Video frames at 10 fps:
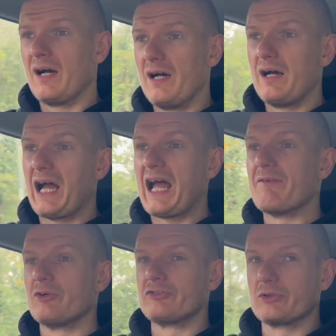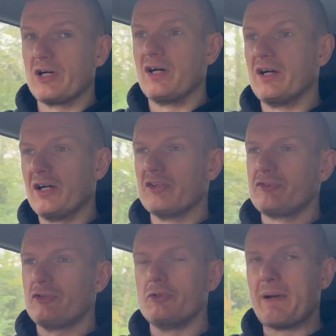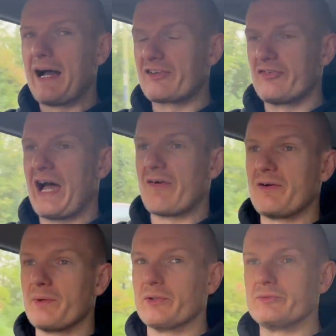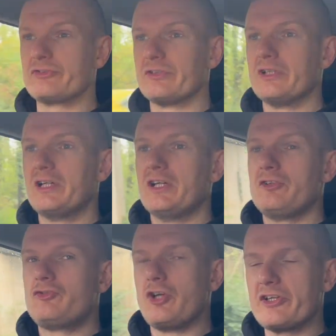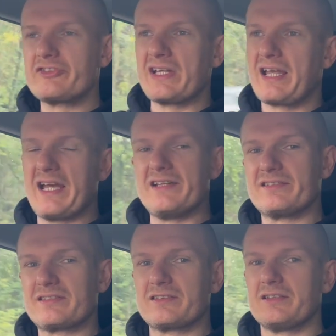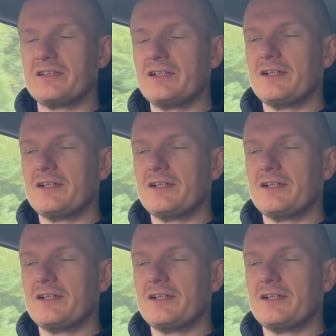I have also got two bags of Haribos, just in case